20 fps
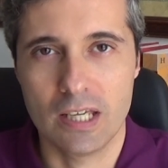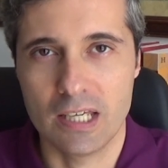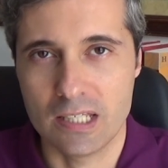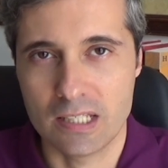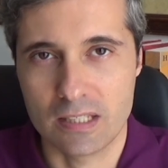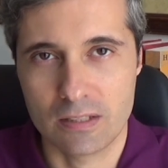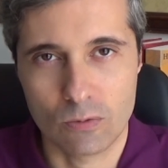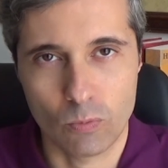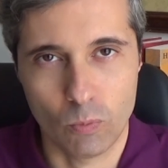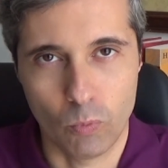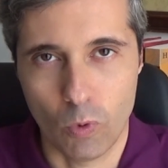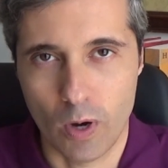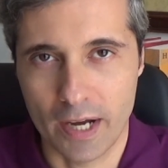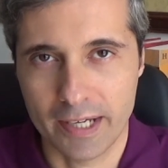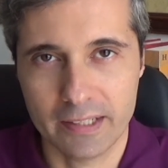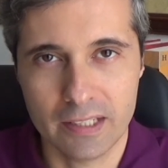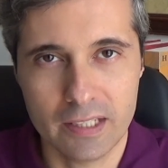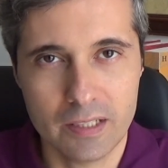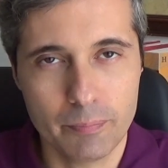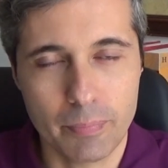he's
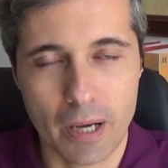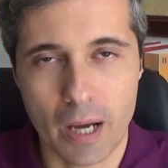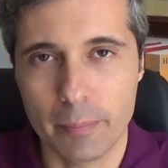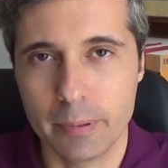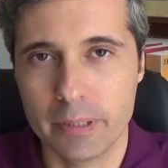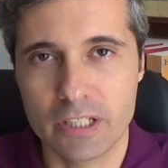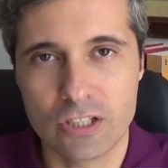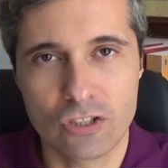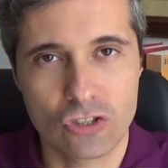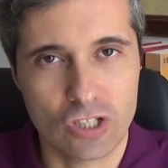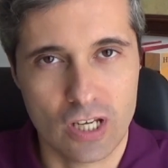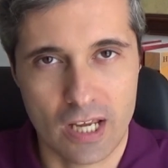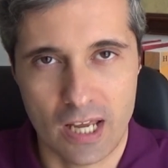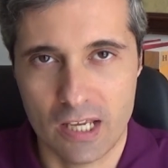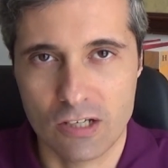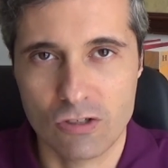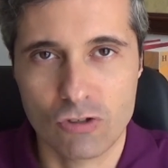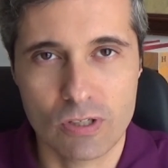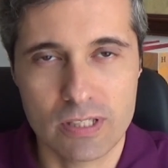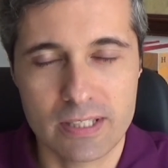widely published
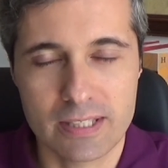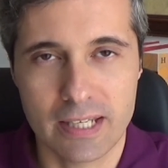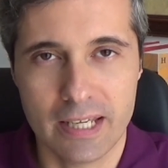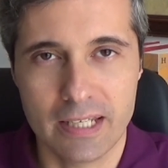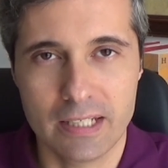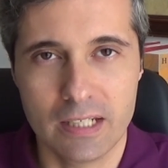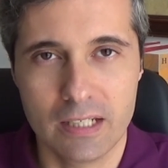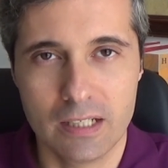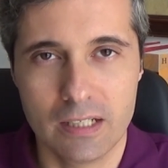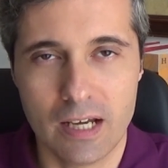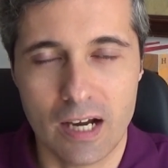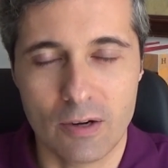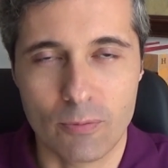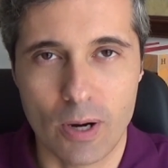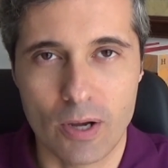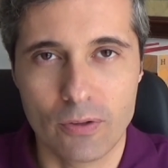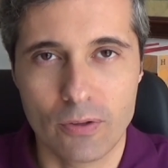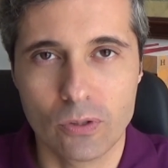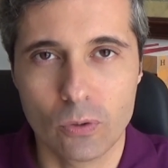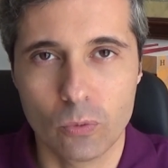and translated
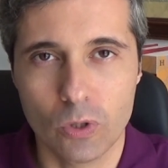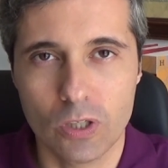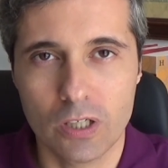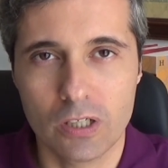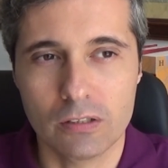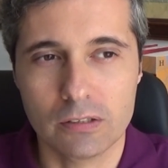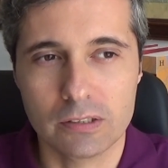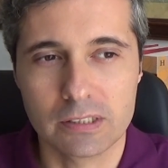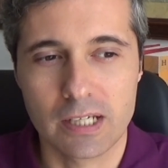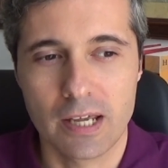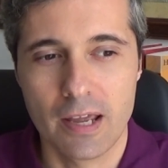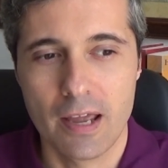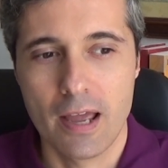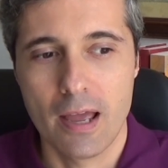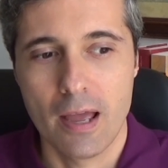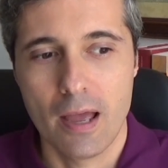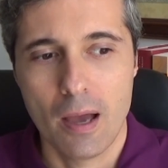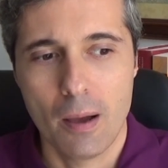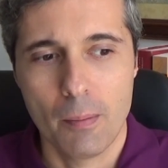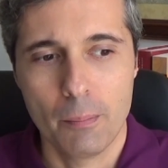around the world,
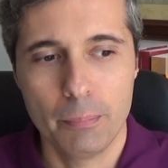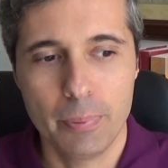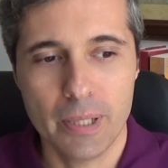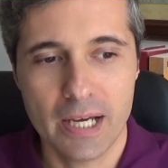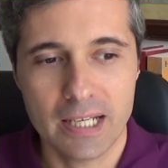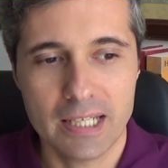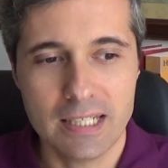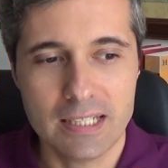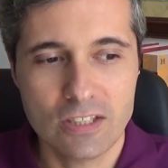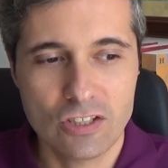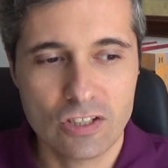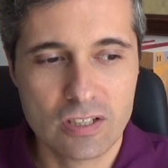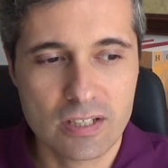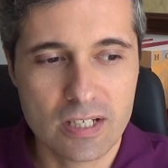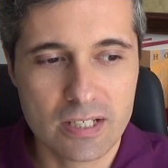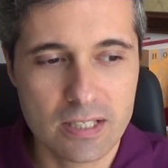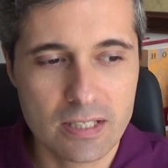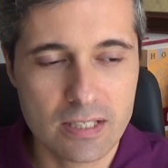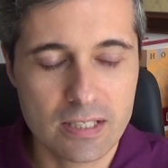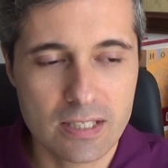but he just
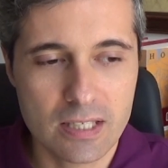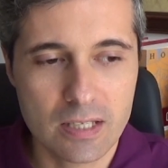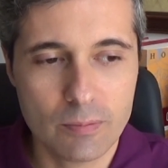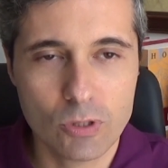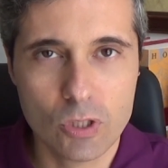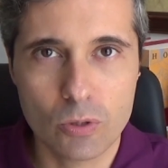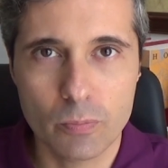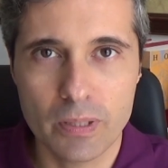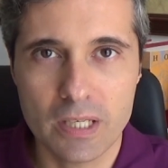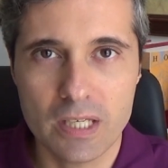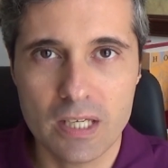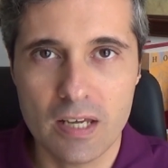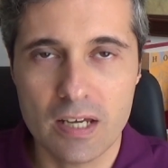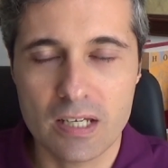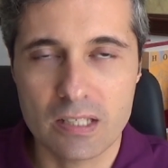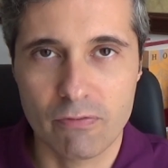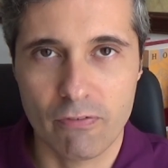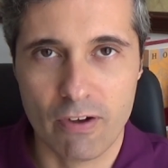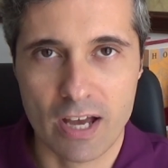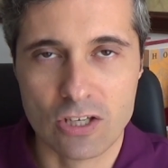doesn't seem to be
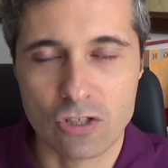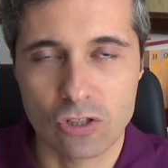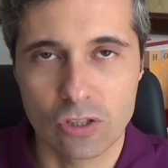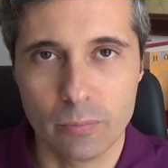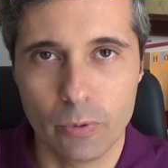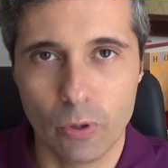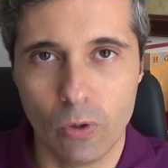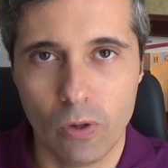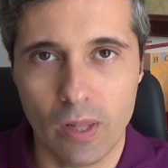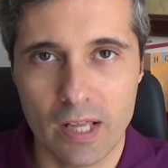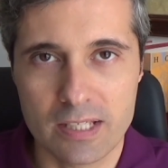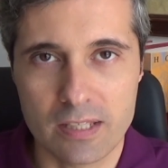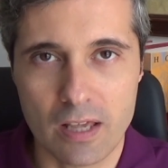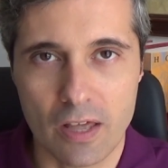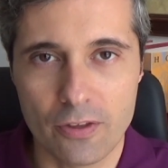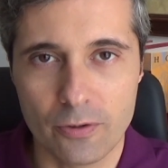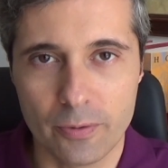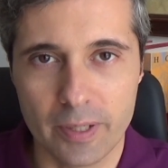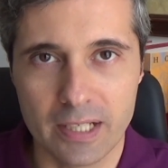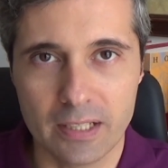as fashionable as
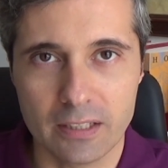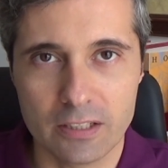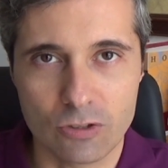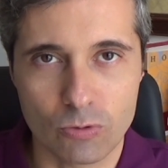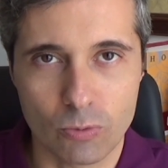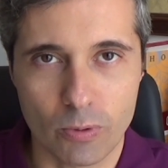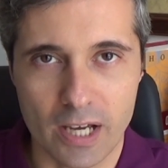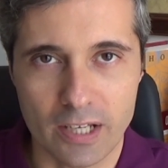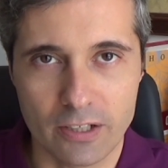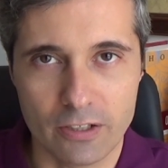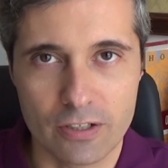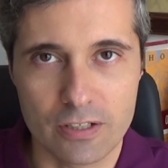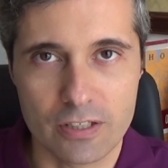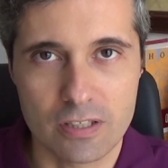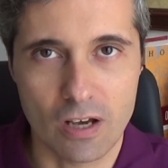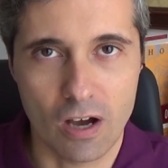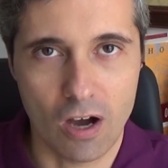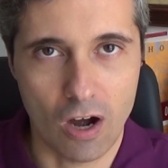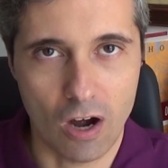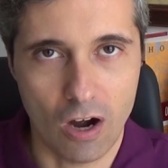other English
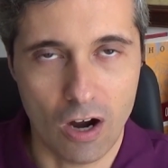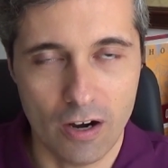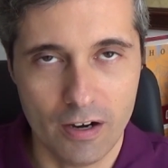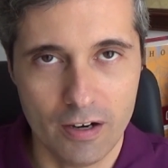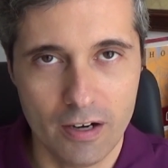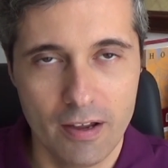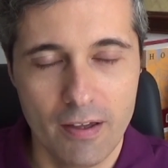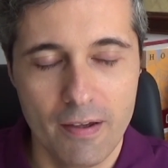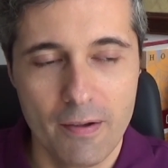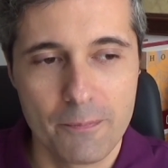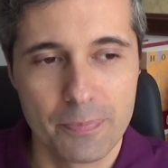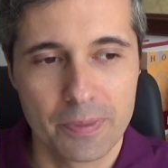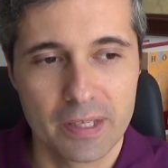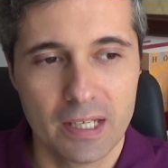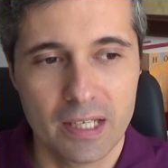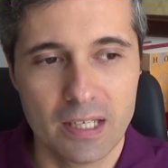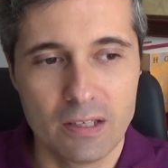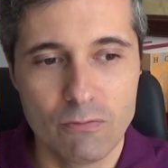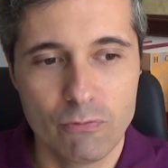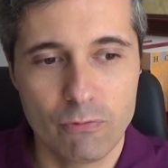writers are.
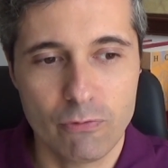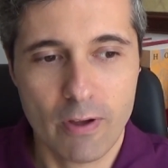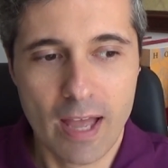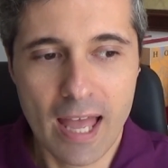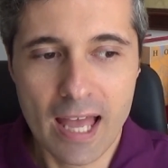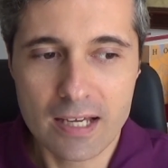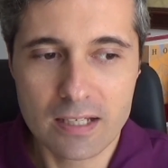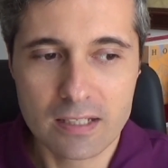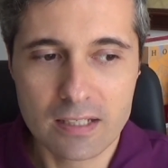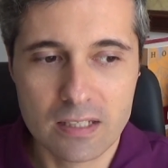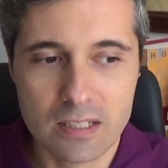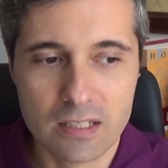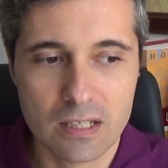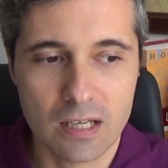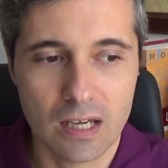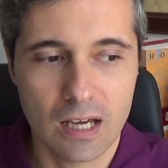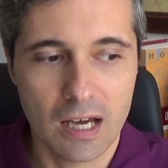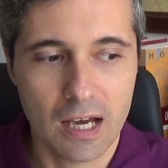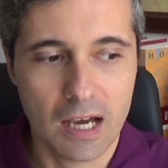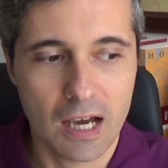In fact,
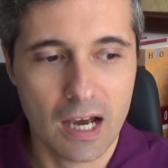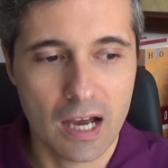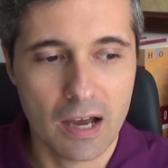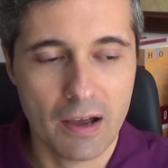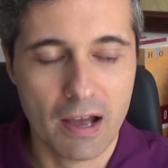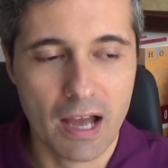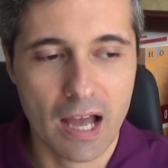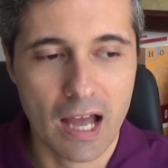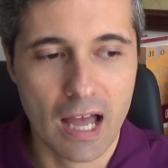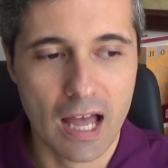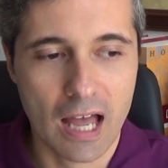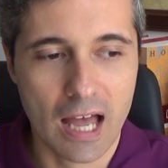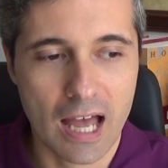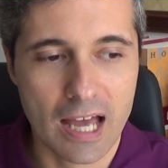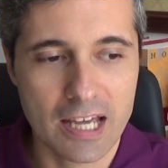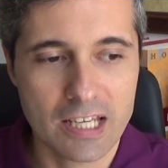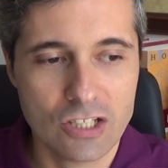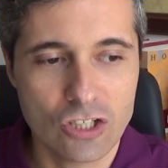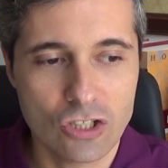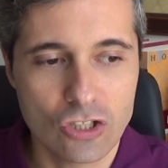
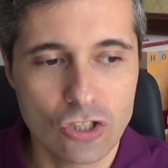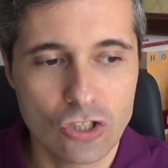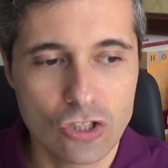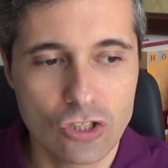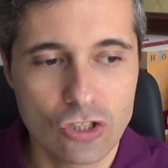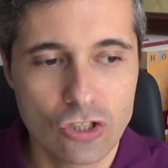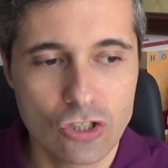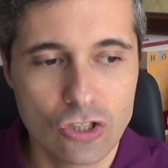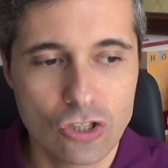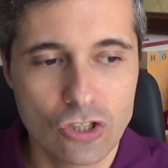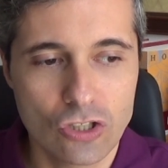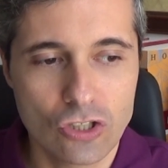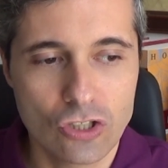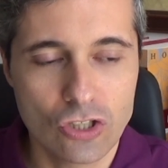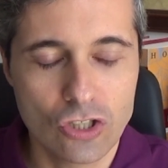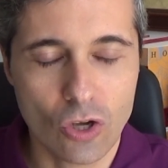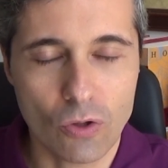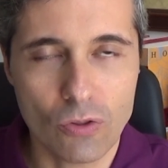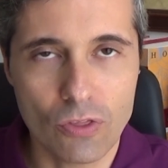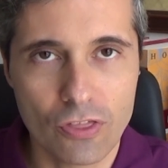I
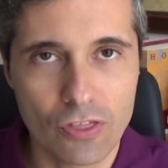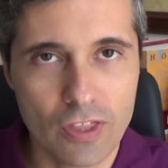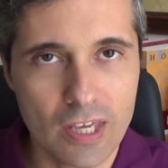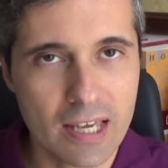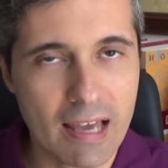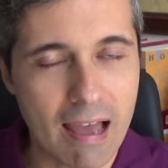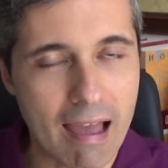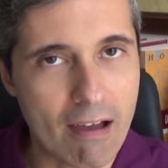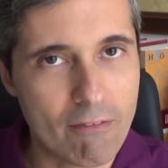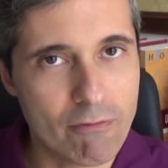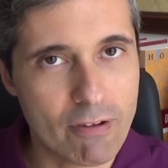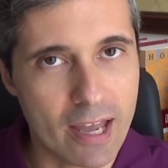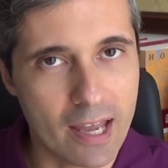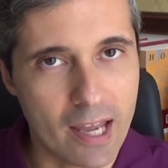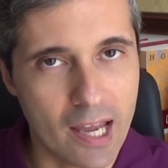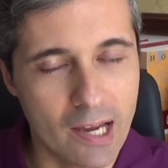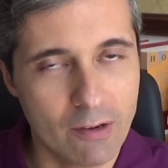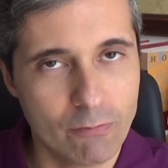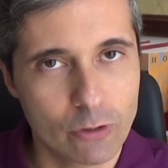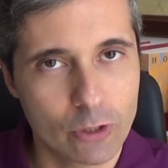don't think I have
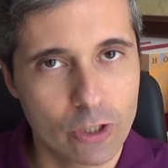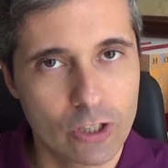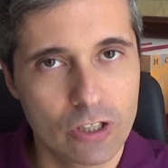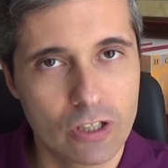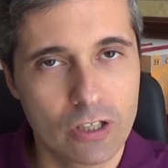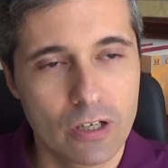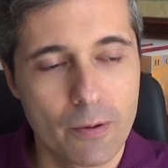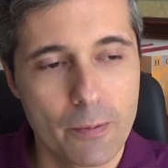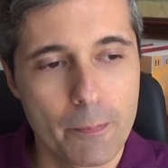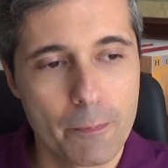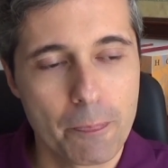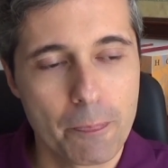ever